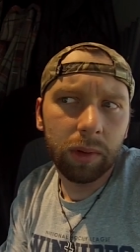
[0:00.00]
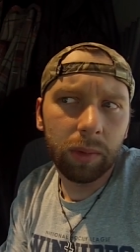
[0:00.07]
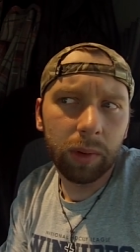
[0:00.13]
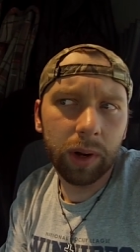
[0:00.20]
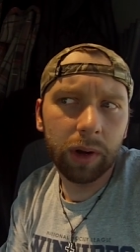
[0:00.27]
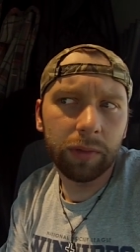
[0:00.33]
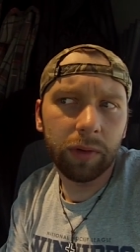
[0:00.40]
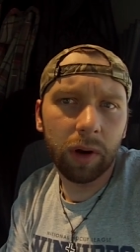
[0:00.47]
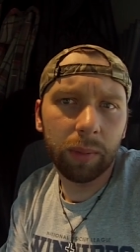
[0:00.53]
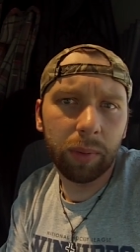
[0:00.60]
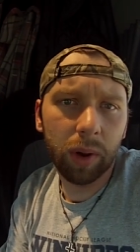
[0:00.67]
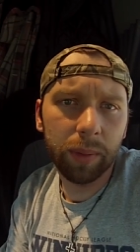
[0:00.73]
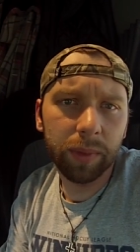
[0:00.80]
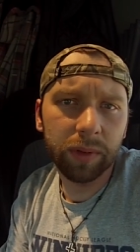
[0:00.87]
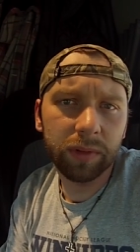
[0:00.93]
We're here for our
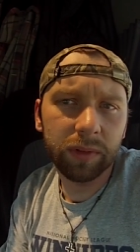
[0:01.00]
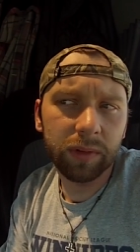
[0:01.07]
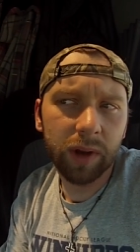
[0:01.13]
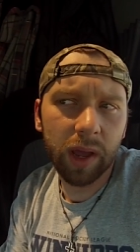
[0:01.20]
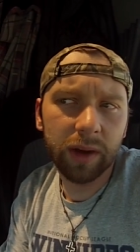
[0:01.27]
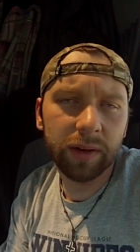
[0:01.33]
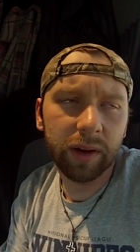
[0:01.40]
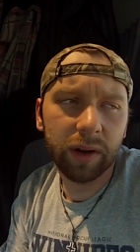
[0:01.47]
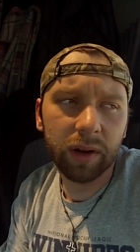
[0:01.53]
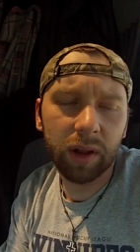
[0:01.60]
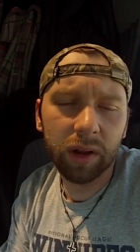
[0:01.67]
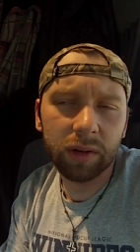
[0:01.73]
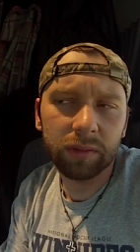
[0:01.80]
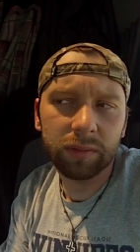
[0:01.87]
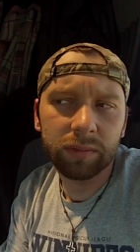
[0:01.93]
appointments, 9 and 10
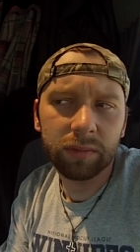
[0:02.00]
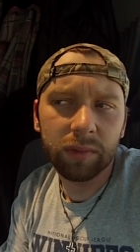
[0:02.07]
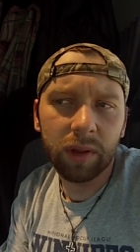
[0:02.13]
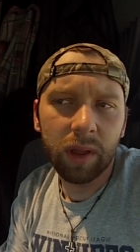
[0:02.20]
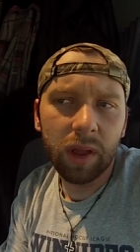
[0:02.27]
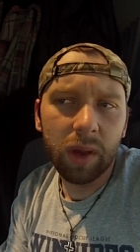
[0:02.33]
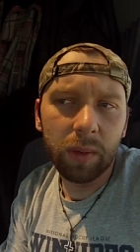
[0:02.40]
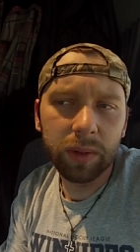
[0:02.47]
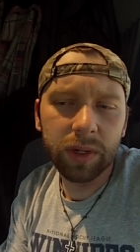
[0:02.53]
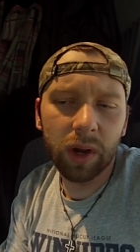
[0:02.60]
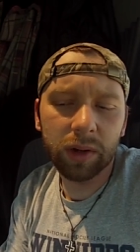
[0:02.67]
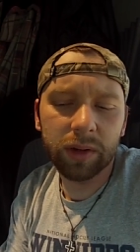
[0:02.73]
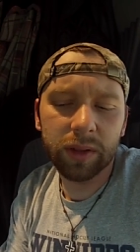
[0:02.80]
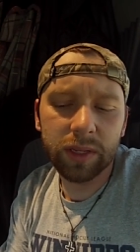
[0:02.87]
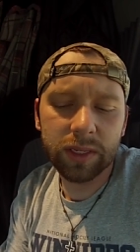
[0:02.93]
o'clock. We
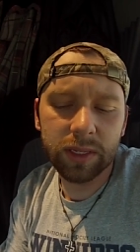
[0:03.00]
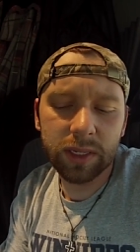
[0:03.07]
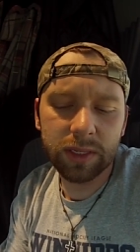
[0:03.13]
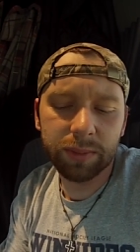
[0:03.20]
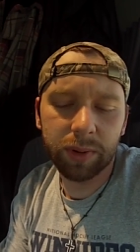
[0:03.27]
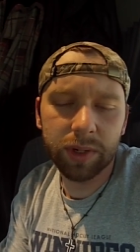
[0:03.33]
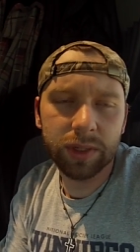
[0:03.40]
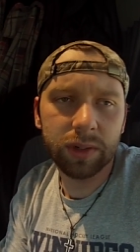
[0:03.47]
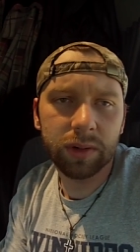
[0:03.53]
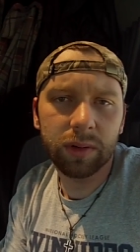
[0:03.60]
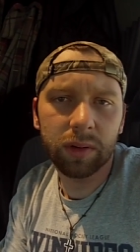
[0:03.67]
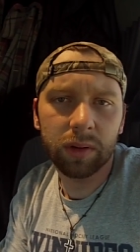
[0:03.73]
talked to this and this person.